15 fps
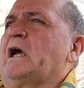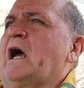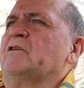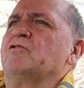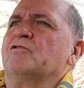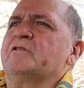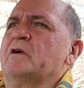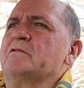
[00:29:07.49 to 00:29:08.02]
And
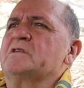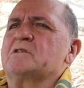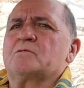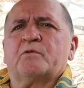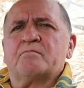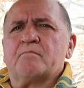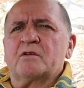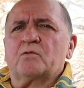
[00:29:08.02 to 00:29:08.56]
you'll notice
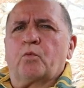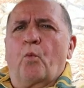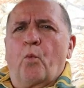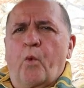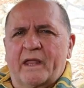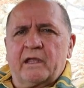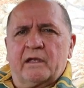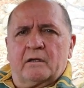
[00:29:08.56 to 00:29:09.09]
with most
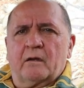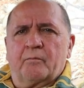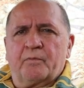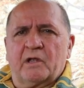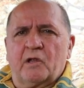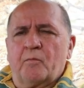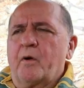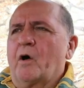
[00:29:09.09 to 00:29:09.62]
wicked
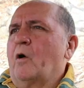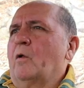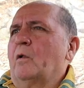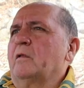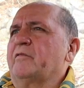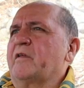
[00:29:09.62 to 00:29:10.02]
people,